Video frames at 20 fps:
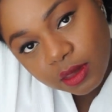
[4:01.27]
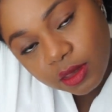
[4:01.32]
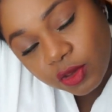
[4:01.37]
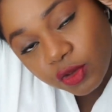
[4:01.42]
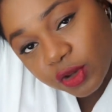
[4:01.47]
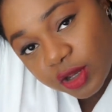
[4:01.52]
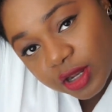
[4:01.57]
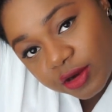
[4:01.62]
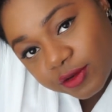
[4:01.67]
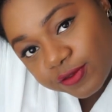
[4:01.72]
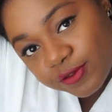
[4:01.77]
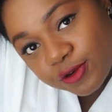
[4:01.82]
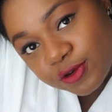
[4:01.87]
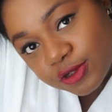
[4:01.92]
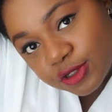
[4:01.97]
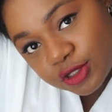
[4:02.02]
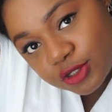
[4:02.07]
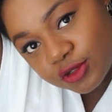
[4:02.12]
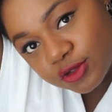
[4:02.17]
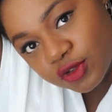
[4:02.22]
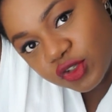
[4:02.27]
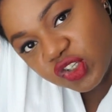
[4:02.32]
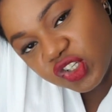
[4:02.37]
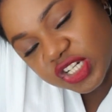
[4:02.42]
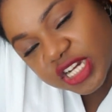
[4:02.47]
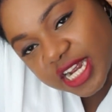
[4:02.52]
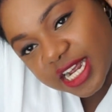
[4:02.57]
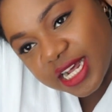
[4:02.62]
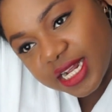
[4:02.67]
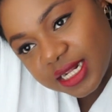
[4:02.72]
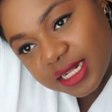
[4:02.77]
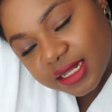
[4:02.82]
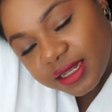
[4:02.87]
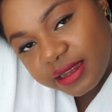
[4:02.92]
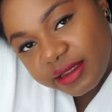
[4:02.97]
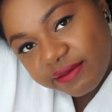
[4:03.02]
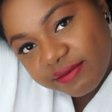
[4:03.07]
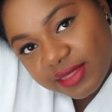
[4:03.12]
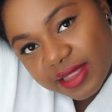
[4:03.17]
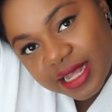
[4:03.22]
You can of course use gel
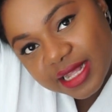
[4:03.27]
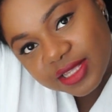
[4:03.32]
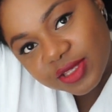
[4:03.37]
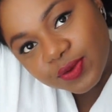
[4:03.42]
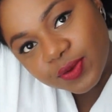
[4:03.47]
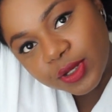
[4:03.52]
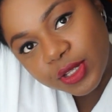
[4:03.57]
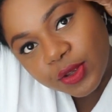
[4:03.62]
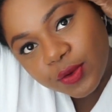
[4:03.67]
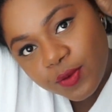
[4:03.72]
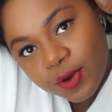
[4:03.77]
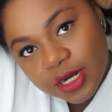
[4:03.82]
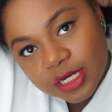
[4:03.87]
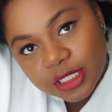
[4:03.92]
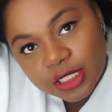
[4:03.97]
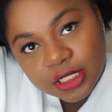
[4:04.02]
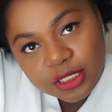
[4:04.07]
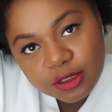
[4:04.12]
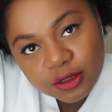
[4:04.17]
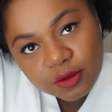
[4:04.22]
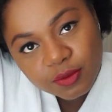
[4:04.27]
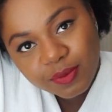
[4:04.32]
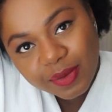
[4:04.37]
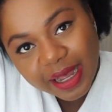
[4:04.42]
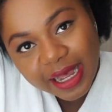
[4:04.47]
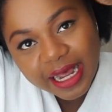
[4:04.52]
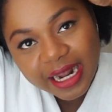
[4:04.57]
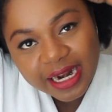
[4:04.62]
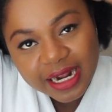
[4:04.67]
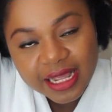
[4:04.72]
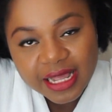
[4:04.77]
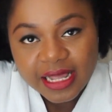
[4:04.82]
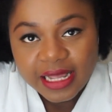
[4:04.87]
if that's what you want to, but